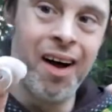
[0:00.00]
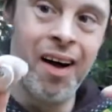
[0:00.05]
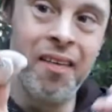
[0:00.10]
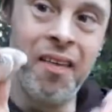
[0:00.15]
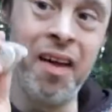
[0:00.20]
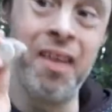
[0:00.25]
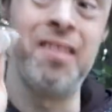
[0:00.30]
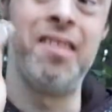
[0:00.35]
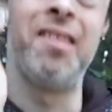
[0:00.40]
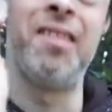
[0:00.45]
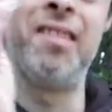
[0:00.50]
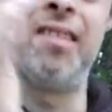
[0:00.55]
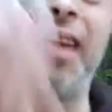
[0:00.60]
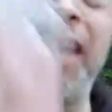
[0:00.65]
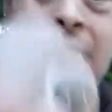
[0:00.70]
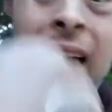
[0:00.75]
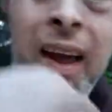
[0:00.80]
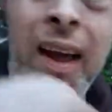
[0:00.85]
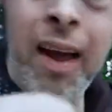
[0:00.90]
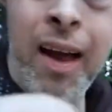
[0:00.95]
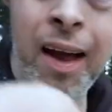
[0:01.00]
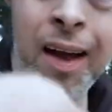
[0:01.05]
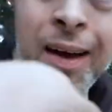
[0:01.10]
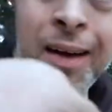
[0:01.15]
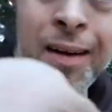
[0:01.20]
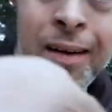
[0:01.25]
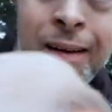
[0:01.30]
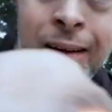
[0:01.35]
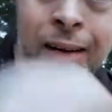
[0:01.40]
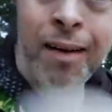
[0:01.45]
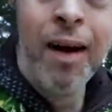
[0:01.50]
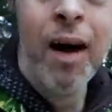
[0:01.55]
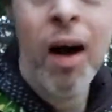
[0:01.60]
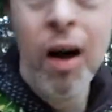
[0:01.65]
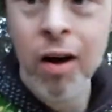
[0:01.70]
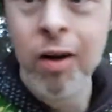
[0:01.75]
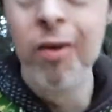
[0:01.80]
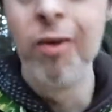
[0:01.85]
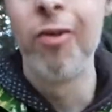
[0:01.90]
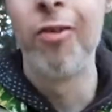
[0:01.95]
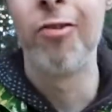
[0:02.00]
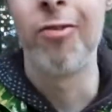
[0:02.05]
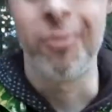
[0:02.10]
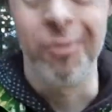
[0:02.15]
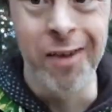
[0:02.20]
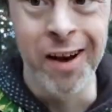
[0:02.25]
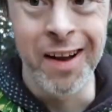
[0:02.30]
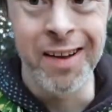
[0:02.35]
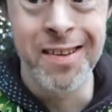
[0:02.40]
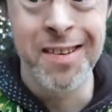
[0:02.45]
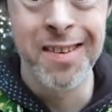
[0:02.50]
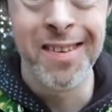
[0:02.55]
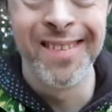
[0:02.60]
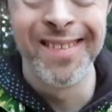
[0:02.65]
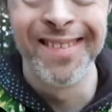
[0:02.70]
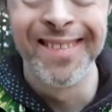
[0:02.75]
the secret, crit.